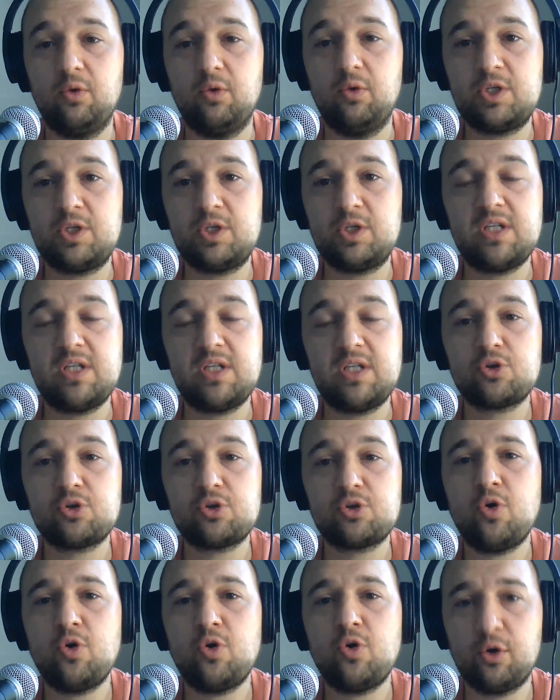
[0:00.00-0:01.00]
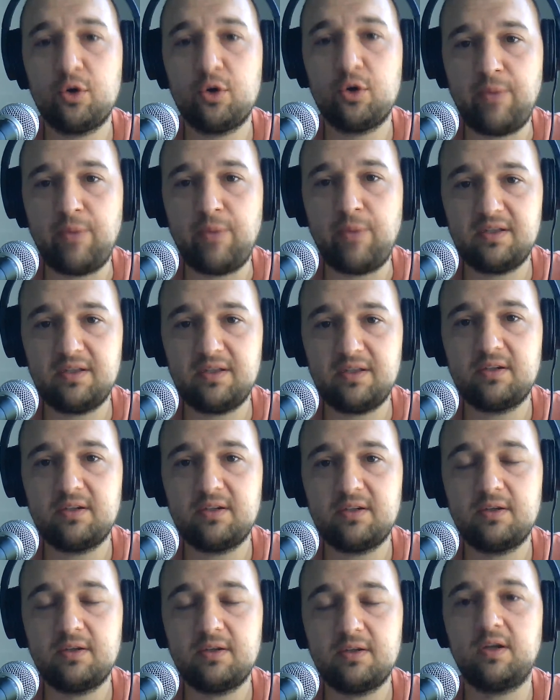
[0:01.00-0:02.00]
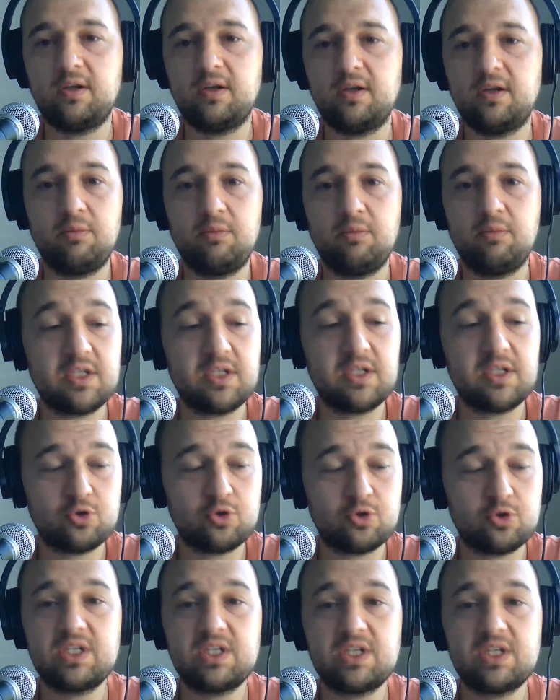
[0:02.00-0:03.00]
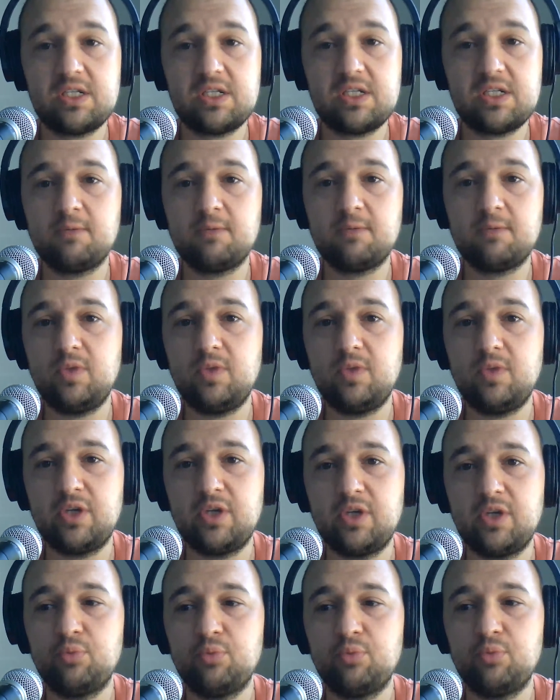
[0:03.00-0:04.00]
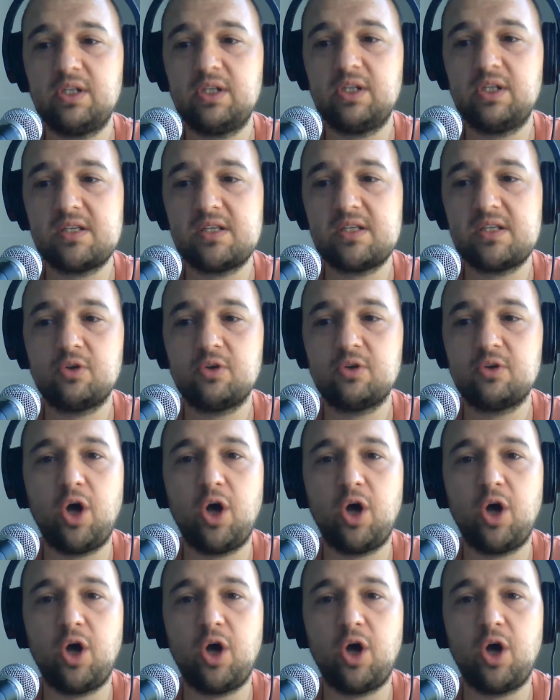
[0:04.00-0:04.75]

which is now so automatic. Because also the system, you can put it, let's say, on